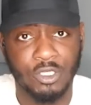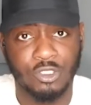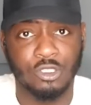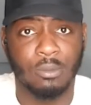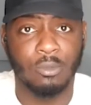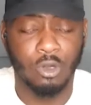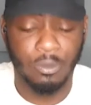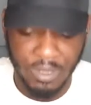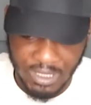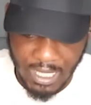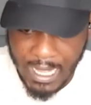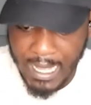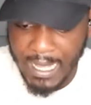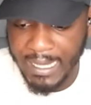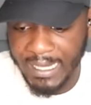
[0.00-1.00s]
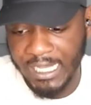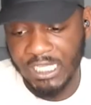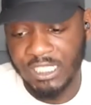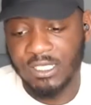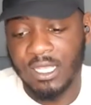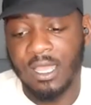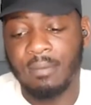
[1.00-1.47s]
not Morbius.
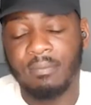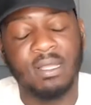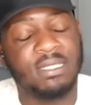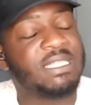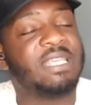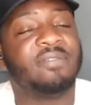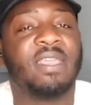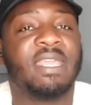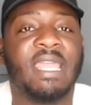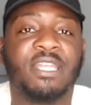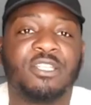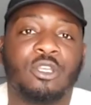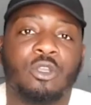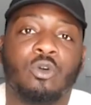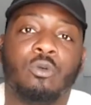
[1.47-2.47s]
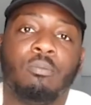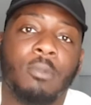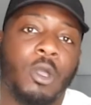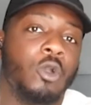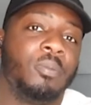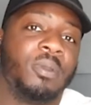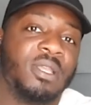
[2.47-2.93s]
He's a TVA agent called
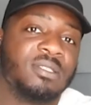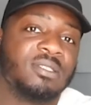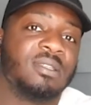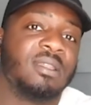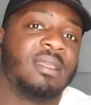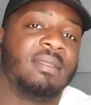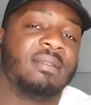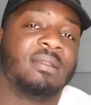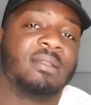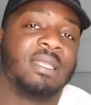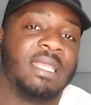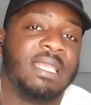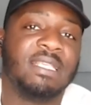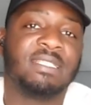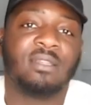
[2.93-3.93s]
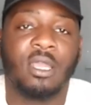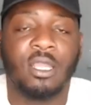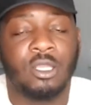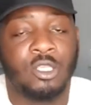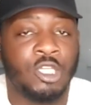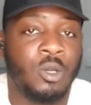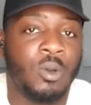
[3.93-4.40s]
Mobius. He's
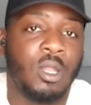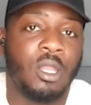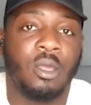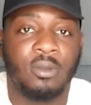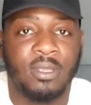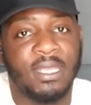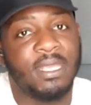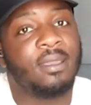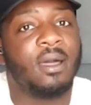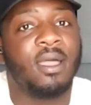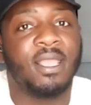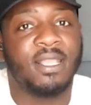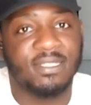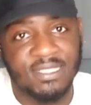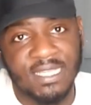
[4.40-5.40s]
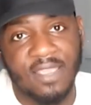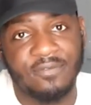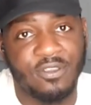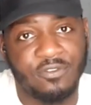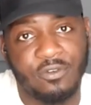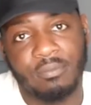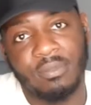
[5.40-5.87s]
like, you know what, Loki, I can save
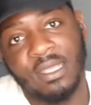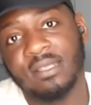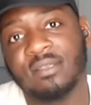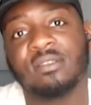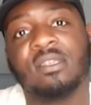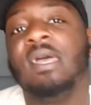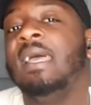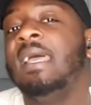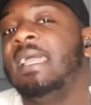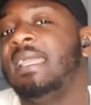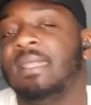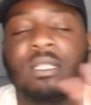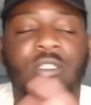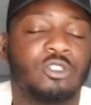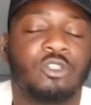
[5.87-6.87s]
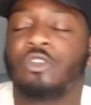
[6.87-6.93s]
you from this. He then